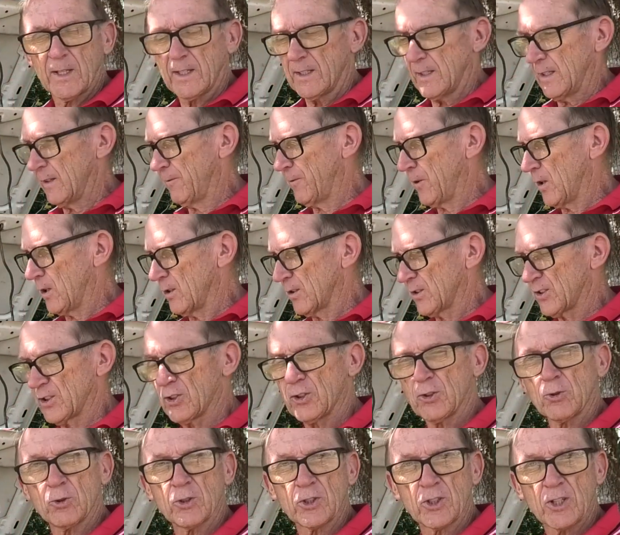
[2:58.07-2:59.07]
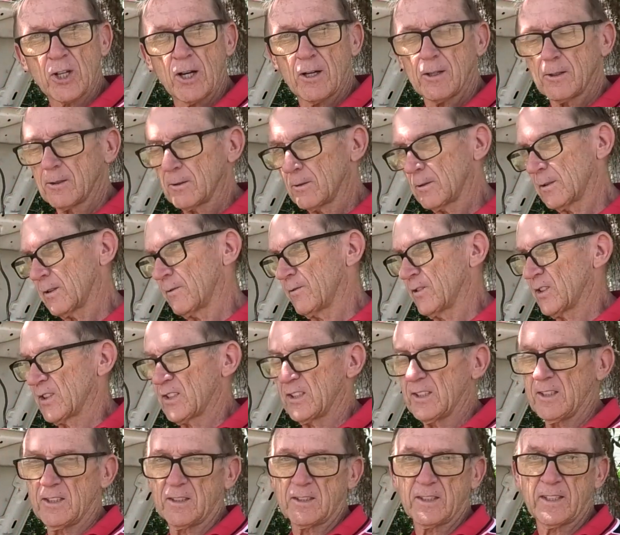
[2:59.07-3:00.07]
If I was to do it cold,
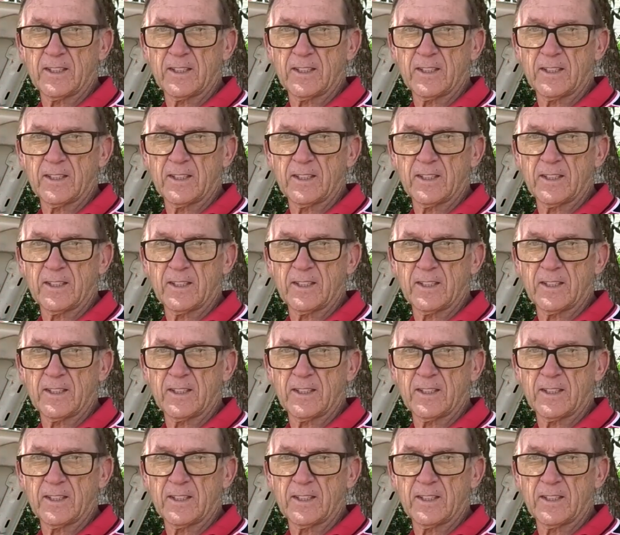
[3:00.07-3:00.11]
obviously I'd